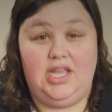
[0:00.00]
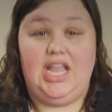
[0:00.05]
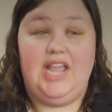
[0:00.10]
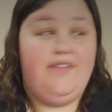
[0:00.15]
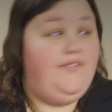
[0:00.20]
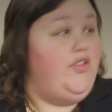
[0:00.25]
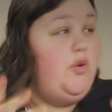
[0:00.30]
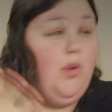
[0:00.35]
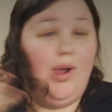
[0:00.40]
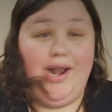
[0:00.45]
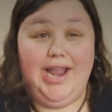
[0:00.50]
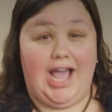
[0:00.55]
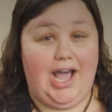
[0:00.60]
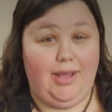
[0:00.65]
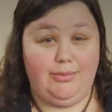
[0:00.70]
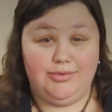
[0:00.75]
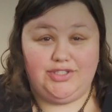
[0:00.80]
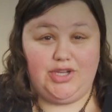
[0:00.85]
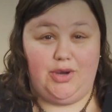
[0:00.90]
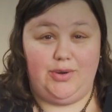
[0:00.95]
If you want to
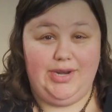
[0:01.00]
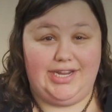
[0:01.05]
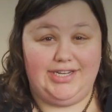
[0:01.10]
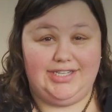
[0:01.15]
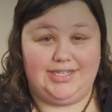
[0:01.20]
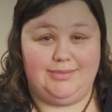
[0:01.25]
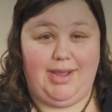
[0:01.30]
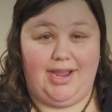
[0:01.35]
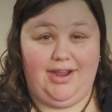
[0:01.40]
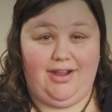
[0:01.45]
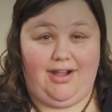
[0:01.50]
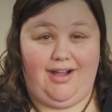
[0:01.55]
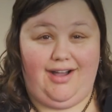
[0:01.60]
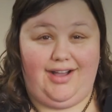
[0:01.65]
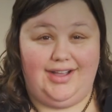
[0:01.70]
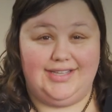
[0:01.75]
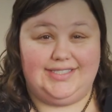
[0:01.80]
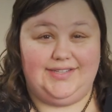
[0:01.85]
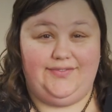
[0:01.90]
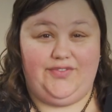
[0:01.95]
help donate to my
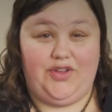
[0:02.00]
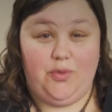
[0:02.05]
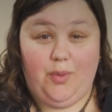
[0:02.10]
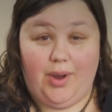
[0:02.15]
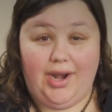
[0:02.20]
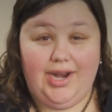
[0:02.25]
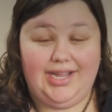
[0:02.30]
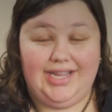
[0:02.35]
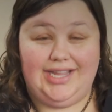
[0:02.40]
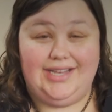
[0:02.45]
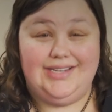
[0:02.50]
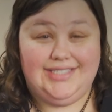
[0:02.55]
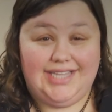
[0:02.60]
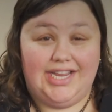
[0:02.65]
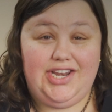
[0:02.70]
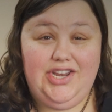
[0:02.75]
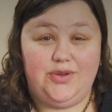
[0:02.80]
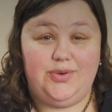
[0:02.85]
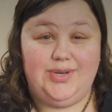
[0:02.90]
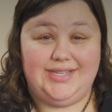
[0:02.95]
cause, if you want to
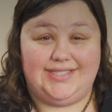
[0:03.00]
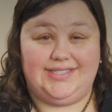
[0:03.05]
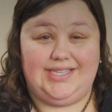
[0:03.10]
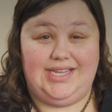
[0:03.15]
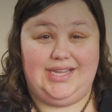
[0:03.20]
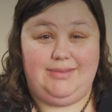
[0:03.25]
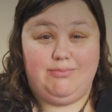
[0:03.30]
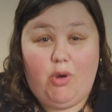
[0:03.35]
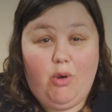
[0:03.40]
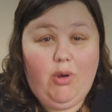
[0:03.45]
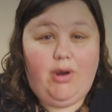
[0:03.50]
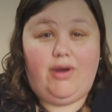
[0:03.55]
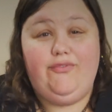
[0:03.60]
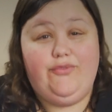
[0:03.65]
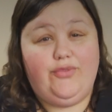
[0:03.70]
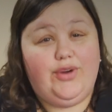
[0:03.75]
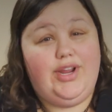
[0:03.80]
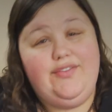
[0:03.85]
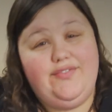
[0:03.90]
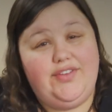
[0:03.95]
continue to see more
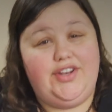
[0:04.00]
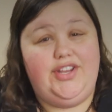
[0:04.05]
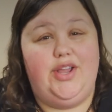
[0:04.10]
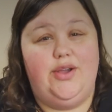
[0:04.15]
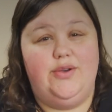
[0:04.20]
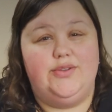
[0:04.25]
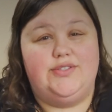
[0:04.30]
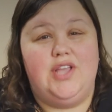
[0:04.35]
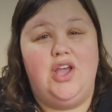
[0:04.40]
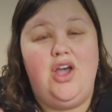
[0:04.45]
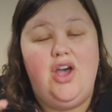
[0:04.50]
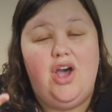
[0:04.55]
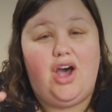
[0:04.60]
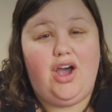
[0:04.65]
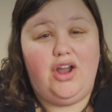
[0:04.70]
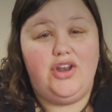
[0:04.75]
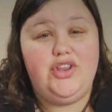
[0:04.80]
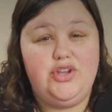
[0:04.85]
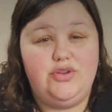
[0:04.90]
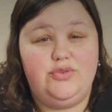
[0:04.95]
free videos
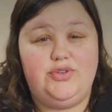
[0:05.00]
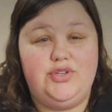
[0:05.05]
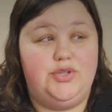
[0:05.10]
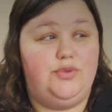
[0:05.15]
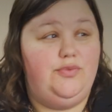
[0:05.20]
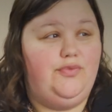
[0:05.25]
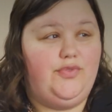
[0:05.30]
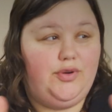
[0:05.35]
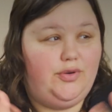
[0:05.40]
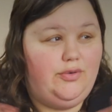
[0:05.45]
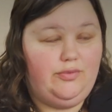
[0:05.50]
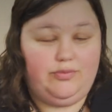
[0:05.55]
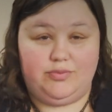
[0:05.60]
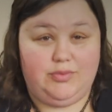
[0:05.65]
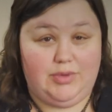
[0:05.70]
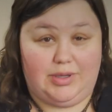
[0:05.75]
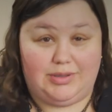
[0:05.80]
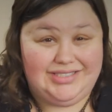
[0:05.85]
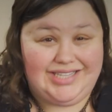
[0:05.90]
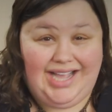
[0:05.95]
on YouTube for
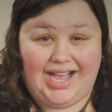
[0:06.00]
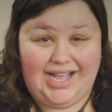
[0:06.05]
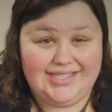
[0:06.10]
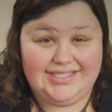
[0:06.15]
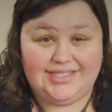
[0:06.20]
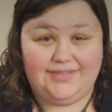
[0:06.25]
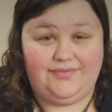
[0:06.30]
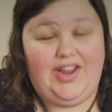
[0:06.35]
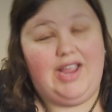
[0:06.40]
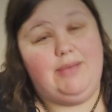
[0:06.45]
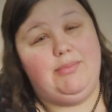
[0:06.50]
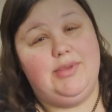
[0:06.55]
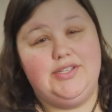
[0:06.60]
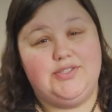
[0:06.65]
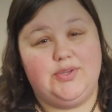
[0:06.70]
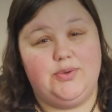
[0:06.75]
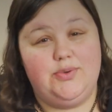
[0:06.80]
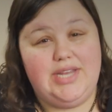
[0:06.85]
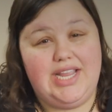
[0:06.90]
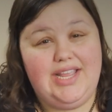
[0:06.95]
tons of
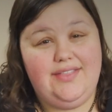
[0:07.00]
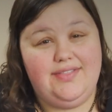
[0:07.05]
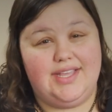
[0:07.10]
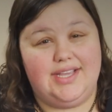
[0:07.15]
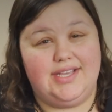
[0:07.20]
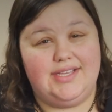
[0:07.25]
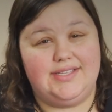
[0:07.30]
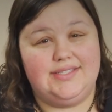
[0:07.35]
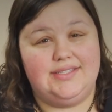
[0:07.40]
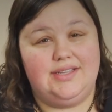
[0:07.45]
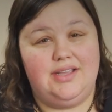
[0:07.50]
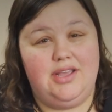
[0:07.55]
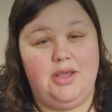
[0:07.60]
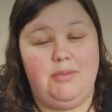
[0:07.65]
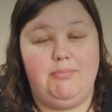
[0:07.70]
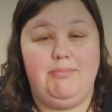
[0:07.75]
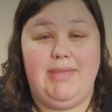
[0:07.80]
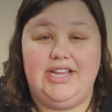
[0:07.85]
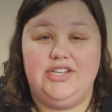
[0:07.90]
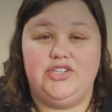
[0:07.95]
families who need this,
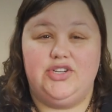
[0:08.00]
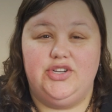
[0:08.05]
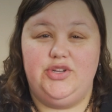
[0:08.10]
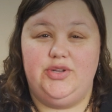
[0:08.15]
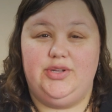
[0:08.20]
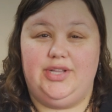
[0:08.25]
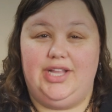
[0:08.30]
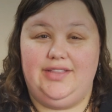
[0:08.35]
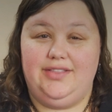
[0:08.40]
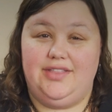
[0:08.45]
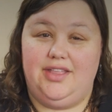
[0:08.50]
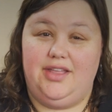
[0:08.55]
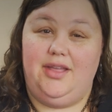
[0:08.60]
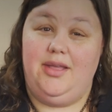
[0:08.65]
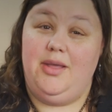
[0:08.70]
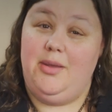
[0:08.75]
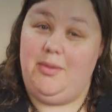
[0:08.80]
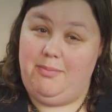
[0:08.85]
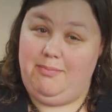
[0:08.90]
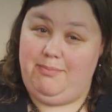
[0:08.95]
make sure you click the
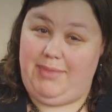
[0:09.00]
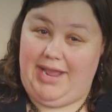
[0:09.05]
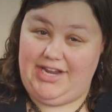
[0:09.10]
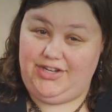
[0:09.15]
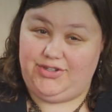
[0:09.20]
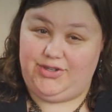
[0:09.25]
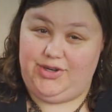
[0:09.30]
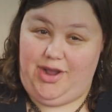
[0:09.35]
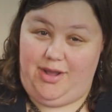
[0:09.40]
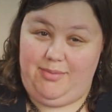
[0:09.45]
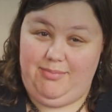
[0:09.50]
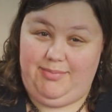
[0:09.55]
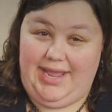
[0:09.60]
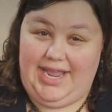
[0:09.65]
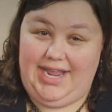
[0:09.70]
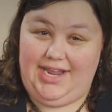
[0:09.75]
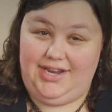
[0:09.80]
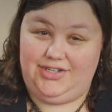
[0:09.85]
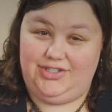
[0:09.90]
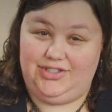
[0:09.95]
Patreon
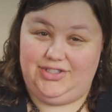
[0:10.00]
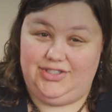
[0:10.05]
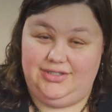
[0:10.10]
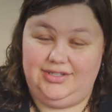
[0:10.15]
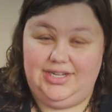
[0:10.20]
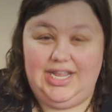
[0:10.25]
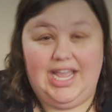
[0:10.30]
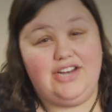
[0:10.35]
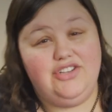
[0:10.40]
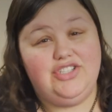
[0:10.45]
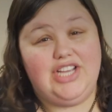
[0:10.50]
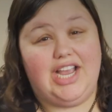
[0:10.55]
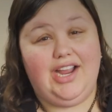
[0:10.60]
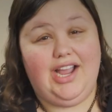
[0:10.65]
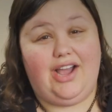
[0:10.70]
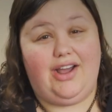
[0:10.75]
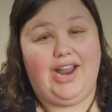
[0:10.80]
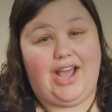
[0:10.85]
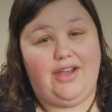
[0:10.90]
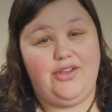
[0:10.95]
page and check
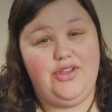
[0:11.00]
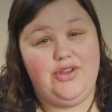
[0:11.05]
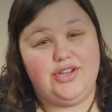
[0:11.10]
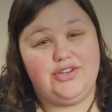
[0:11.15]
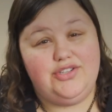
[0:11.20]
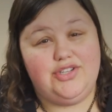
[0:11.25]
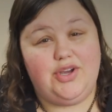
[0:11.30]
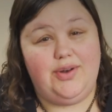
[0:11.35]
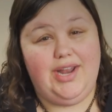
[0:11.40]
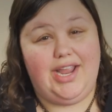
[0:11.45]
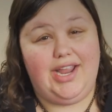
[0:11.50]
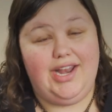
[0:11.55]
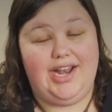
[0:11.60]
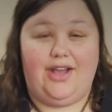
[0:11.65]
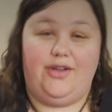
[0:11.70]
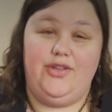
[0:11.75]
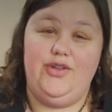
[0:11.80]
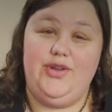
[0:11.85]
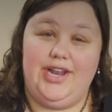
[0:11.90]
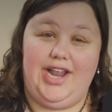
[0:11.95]
out how you can donate and
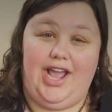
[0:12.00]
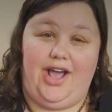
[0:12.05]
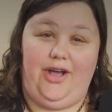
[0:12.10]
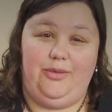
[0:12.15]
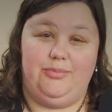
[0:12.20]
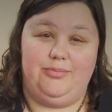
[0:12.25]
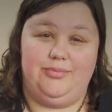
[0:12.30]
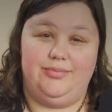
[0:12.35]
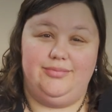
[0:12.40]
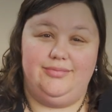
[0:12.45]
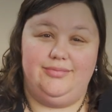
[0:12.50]
how you can help.